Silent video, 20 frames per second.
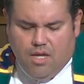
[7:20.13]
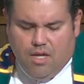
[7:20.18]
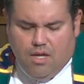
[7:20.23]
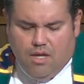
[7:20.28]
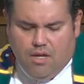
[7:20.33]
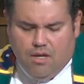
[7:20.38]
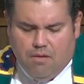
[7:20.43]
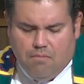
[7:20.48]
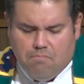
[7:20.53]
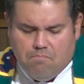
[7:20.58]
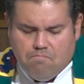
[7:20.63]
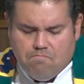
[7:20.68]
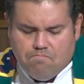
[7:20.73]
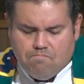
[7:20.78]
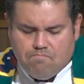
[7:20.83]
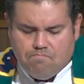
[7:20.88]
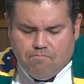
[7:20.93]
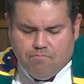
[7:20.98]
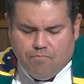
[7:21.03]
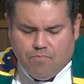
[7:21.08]
Um,
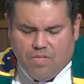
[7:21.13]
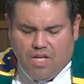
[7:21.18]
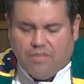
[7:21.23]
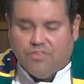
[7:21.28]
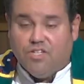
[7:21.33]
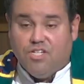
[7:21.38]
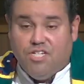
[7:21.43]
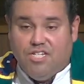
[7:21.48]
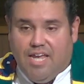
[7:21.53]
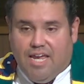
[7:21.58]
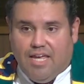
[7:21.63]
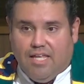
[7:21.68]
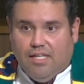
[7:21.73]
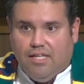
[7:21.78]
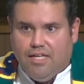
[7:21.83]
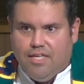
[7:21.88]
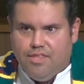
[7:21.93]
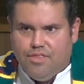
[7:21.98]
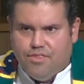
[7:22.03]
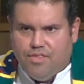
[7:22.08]
not the
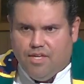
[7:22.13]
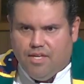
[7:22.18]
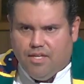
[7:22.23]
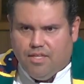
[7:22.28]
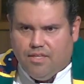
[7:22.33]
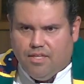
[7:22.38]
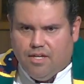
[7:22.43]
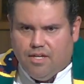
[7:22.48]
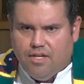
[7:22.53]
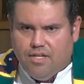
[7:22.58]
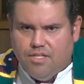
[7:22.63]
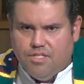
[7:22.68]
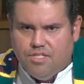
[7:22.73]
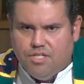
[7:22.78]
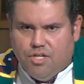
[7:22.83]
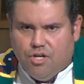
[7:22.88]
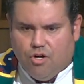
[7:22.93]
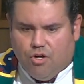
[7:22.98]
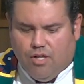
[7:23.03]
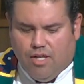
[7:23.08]
daily thing that it is
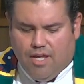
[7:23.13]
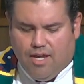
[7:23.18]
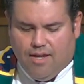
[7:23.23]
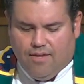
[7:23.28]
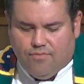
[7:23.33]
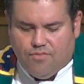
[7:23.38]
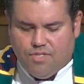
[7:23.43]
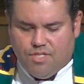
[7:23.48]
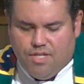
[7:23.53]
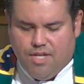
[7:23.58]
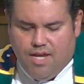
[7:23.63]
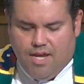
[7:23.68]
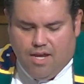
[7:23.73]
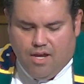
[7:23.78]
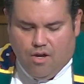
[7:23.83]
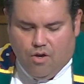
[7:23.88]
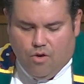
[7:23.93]
in our lives now.